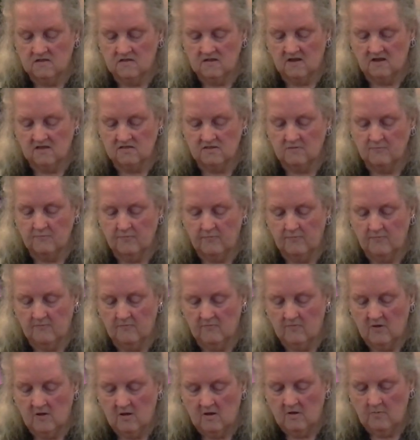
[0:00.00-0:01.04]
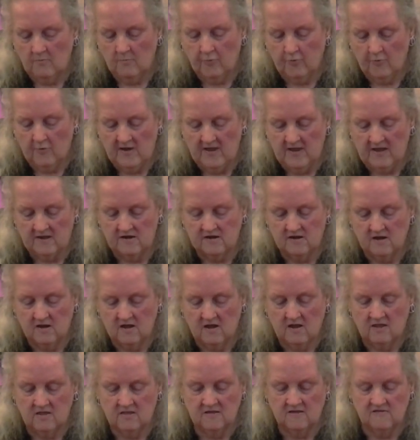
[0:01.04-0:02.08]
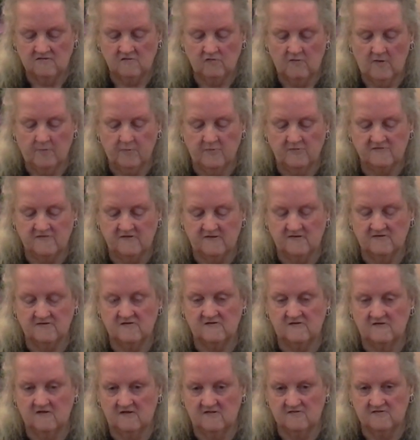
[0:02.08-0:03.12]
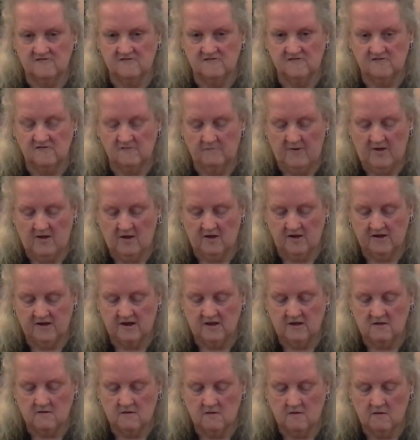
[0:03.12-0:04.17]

Take the bread, and this represents Jesus' body.